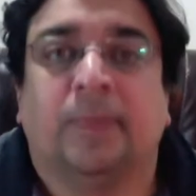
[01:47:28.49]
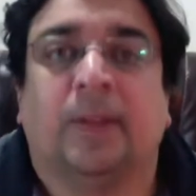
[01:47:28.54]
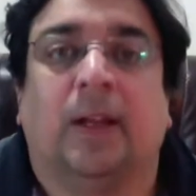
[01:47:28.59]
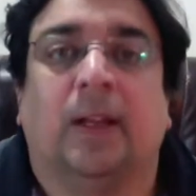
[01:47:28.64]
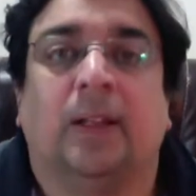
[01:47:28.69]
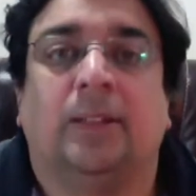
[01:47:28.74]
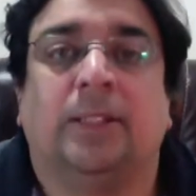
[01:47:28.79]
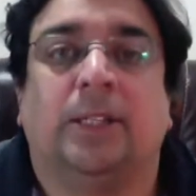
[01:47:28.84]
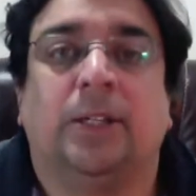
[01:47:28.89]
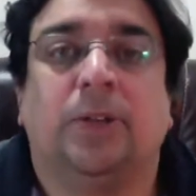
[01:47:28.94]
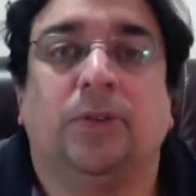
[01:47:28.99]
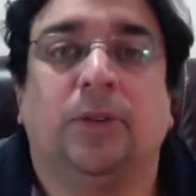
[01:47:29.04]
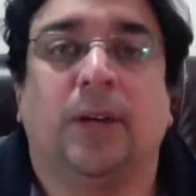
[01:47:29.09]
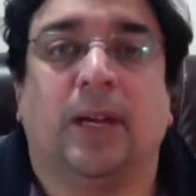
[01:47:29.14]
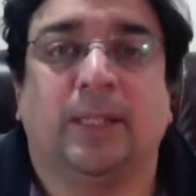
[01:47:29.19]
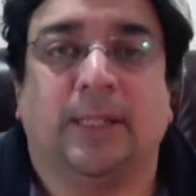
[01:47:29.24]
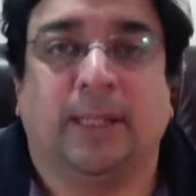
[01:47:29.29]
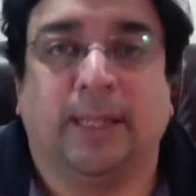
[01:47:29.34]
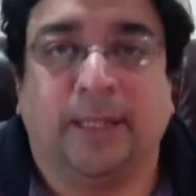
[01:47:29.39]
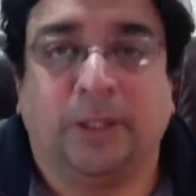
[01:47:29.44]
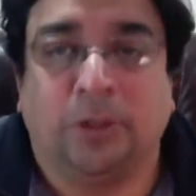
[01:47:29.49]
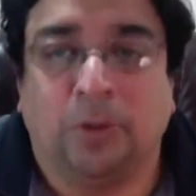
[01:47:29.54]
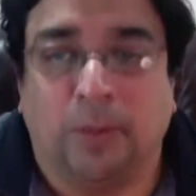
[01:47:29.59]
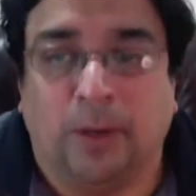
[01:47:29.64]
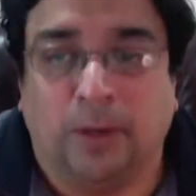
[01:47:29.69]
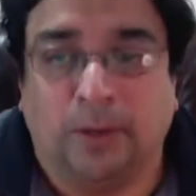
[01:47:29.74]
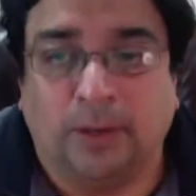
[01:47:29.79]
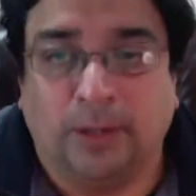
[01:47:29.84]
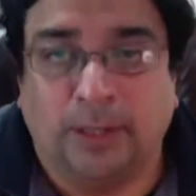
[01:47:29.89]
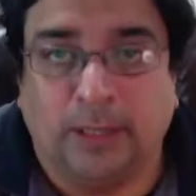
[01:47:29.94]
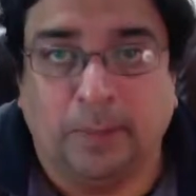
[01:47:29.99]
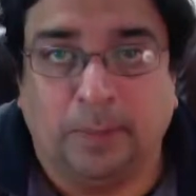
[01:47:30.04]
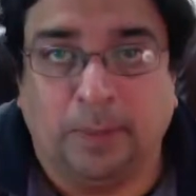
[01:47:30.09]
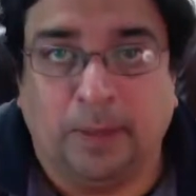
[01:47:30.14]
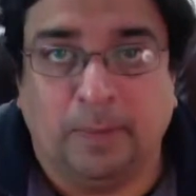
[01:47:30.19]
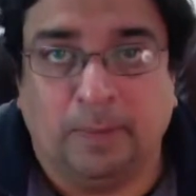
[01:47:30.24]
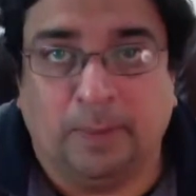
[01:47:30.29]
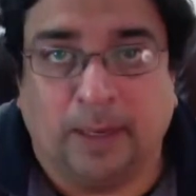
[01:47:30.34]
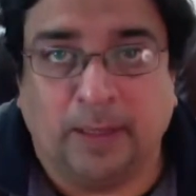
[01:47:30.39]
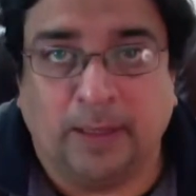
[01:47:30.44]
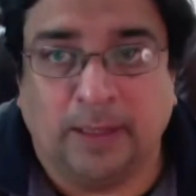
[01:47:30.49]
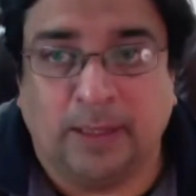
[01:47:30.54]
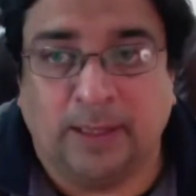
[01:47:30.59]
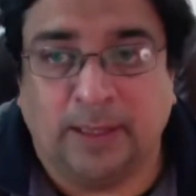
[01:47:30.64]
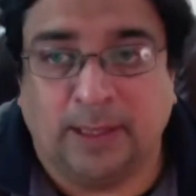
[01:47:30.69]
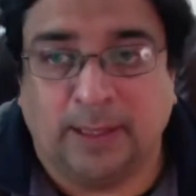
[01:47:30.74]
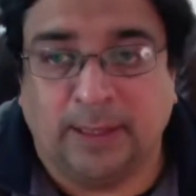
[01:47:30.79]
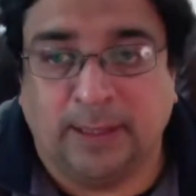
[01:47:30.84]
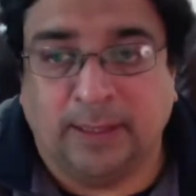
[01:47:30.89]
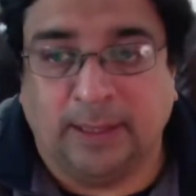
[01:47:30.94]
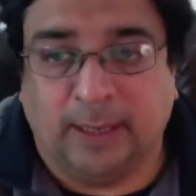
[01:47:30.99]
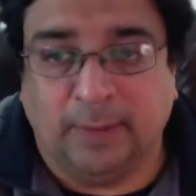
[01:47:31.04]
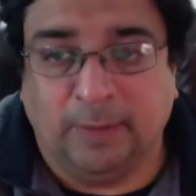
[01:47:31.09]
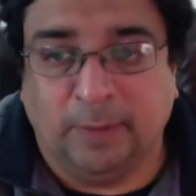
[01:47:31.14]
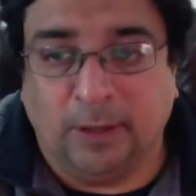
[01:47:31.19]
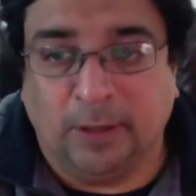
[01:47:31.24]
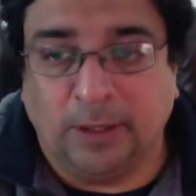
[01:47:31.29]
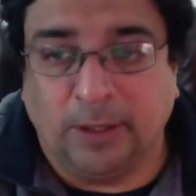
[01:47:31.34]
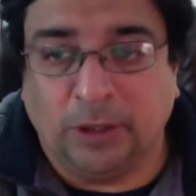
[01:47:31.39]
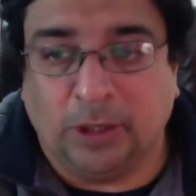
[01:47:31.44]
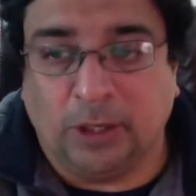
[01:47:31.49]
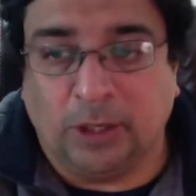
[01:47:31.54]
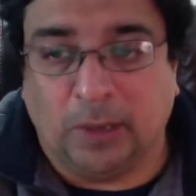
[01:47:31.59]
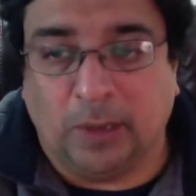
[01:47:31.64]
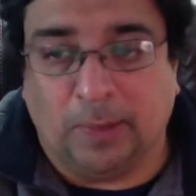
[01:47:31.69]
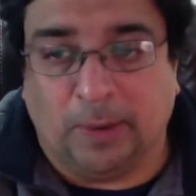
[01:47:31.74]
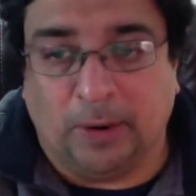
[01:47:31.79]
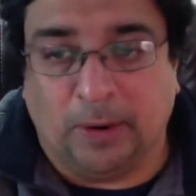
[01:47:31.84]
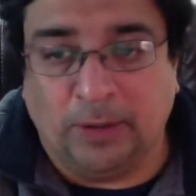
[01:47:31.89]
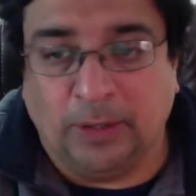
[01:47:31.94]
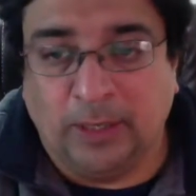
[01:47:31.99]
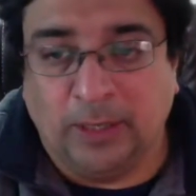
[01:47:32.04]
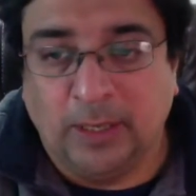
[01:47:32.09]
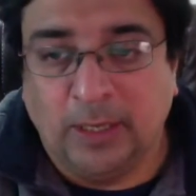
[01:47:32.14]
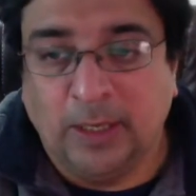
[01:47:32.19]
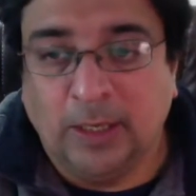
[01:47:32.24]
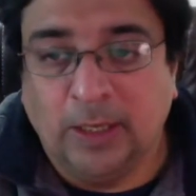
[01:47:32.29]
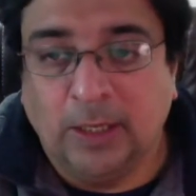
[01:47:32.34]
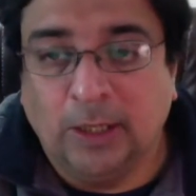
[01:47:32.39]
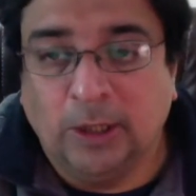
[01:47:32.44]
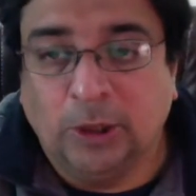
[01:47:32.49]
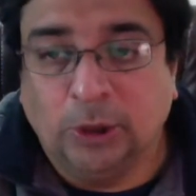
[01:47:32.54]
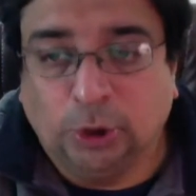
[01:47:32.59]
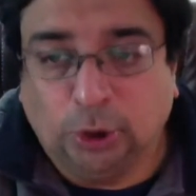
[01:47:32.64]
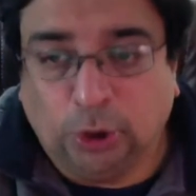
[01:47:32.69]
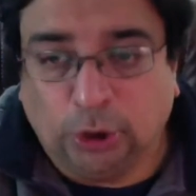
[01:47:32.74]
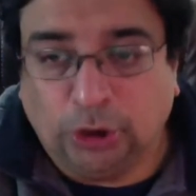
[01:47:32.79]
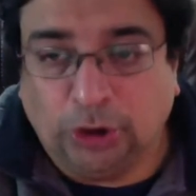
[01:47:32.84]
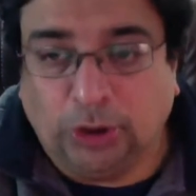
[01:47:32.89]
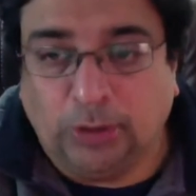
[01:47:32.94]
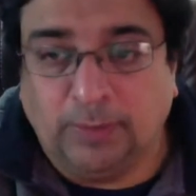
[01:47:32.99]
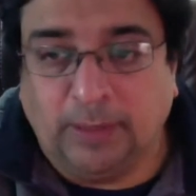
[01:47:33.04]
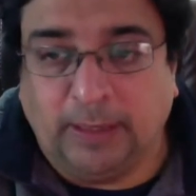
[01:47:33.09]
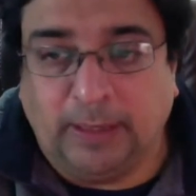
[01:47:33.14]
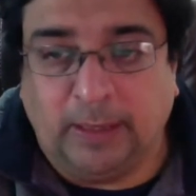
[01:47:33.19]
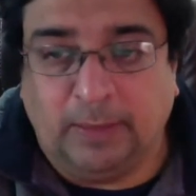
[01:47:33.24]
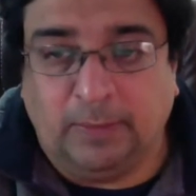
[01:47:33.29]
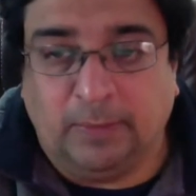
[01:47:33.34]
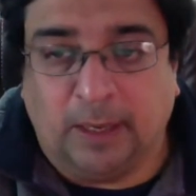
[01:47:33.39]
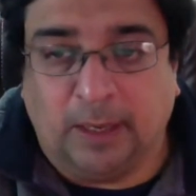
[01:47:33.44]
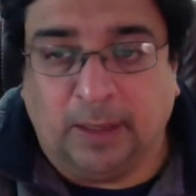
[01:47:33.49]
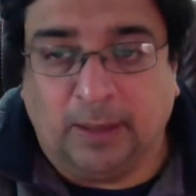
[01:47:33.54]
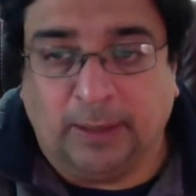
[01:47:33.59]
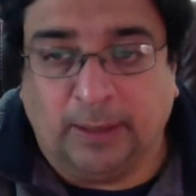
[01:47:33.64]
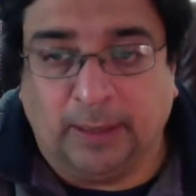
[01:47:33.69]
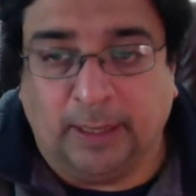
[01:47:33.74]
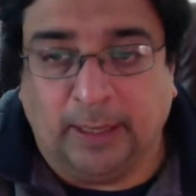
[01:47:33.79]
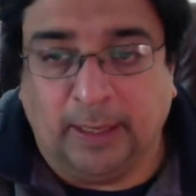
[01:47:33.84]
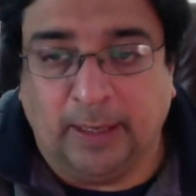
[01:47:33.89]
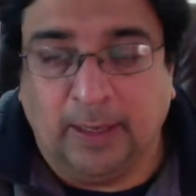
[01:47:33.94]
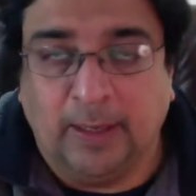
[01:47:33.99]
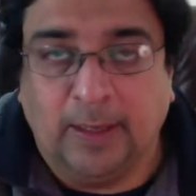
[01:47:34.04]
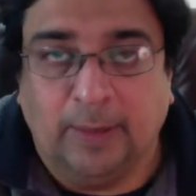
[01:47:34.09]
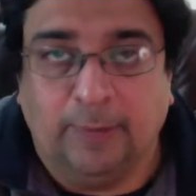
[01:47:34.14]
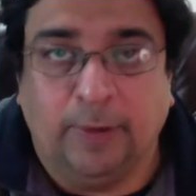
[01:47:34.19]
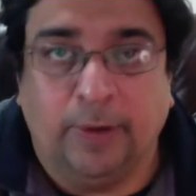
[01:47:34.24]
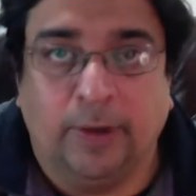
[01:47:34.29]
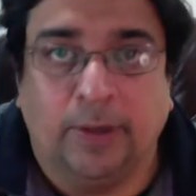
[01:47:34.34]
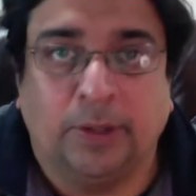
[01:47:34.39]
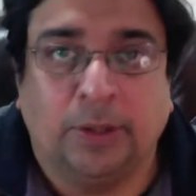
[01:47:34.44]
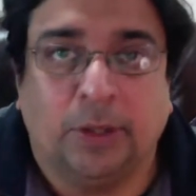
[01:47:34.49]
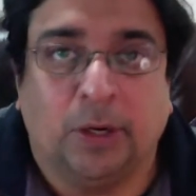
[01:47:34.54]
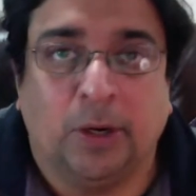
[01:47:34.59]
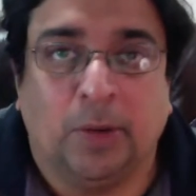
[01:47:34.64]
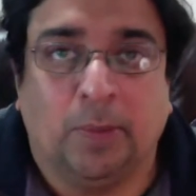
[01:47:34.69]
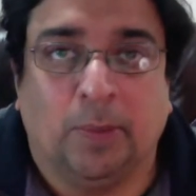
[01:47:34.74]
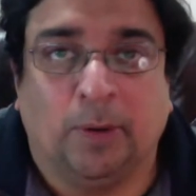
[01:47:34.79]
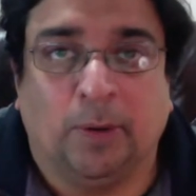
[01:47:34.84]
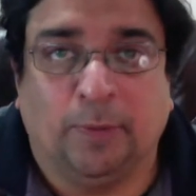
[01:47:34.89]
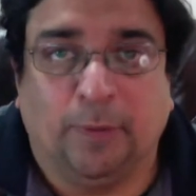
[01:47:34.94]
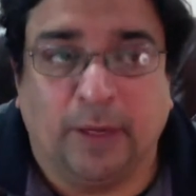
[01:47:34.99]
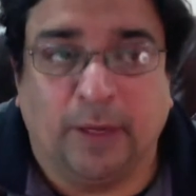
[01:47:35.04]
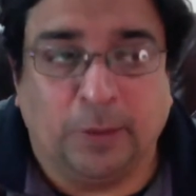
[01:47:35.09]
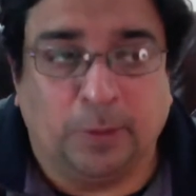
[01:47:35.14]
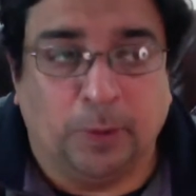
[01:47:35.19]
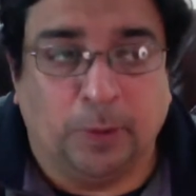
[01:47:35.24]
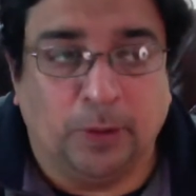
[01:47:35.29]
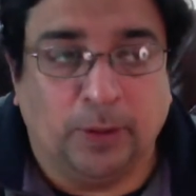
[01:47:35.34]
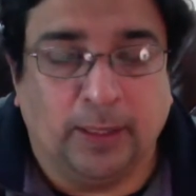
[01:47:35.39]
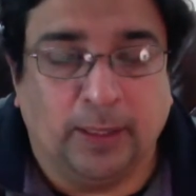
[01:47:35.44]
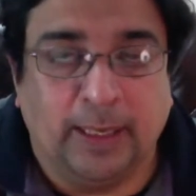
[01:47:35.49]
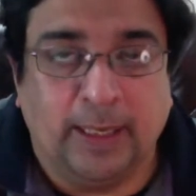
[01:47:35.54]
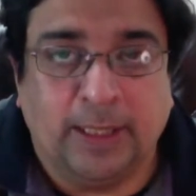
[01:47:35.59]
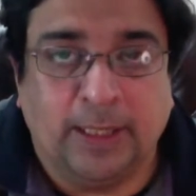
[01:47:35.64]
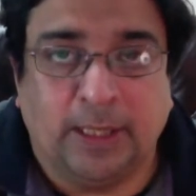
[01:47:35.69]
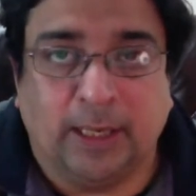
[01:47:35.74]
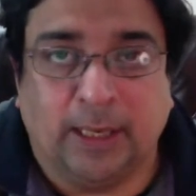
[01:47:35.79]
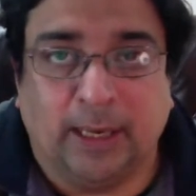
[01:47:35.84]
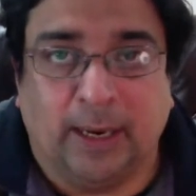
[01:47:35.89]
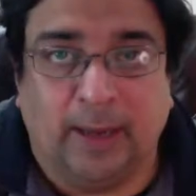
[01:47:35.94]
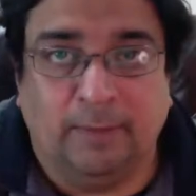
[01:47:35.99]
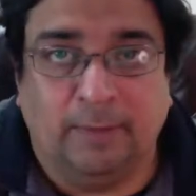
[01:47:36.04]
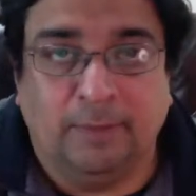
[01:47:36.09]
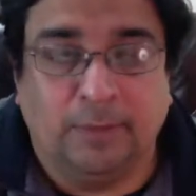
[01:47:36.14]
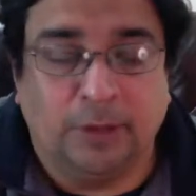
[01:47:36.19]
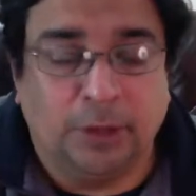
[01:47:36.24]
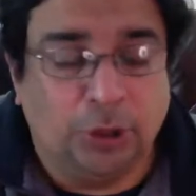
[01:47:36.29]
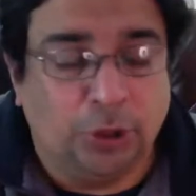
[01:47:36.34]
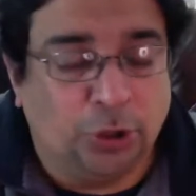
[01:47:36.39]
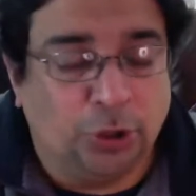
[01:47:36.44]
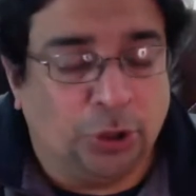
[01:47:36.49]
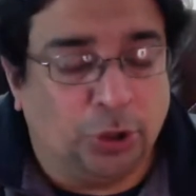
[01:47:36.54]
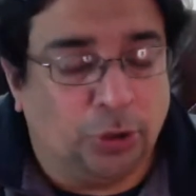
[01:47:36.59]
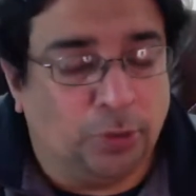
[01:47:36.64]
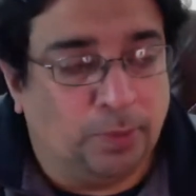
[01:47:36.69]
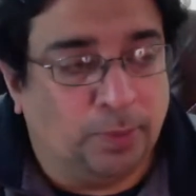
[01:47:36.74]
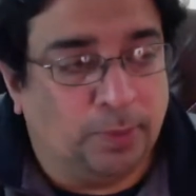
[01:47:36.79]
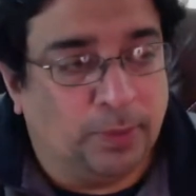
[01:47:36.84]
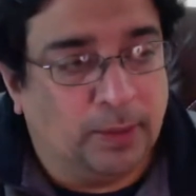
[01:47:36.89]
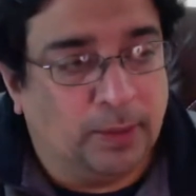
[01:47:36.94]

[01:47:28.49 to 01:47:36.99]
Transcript: I'll see you guys again tomorrow, 10 p.m. Pakistan Standard Time. We're going to talk about social media marketing. We're going to talk about Facebook, Instagram, YouTube,